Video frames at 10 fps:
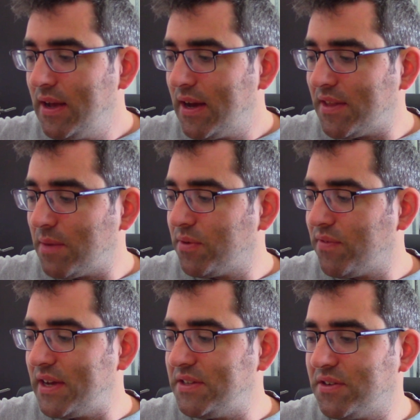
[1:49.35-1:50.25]
and that
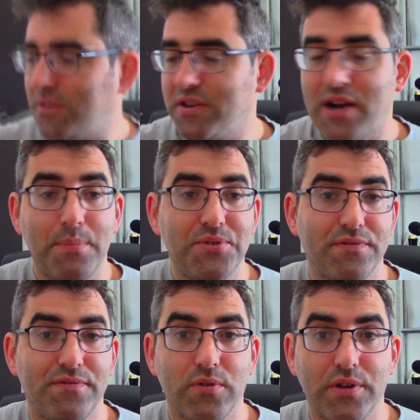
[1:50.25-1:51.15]
provides another
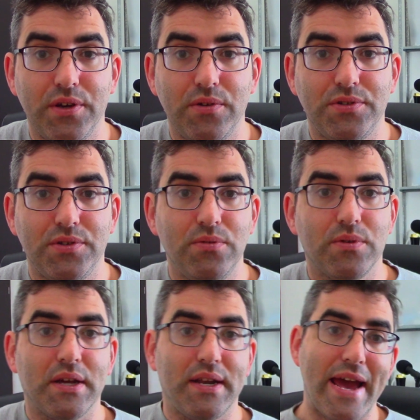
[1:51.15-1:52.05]
option for you to
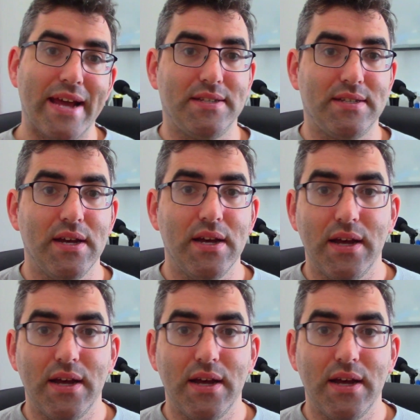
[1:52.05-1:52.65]
connect